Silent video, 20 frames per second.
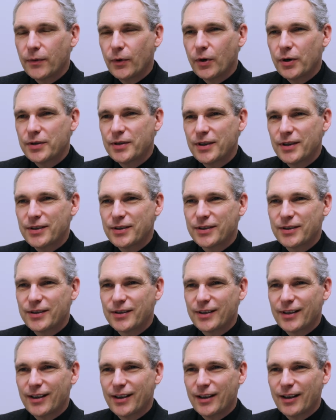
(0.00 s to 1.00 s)

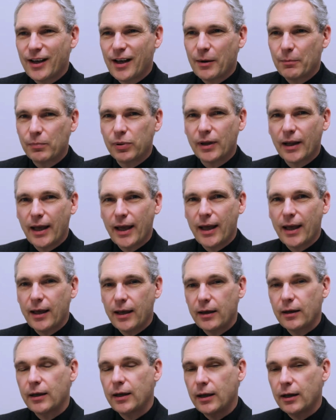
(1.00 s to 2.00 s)
forces at
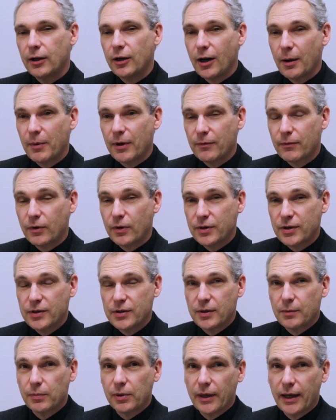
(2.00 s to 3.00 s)
play, economic
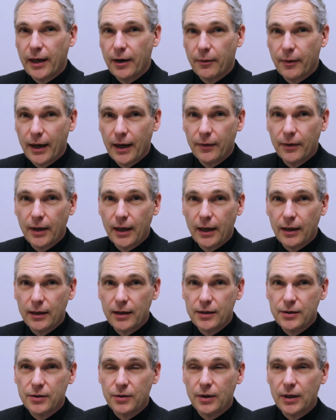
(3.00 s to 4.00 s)
forces at play around that
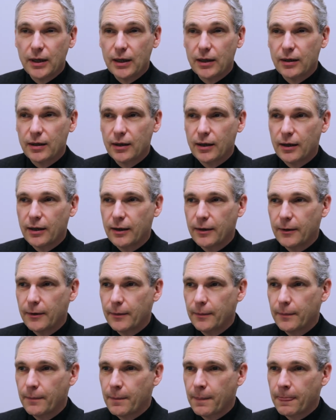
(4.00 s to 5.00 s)
district.
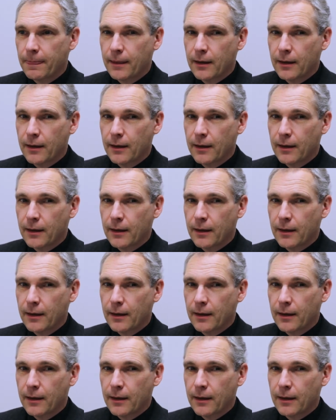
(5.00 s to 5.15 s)
Um,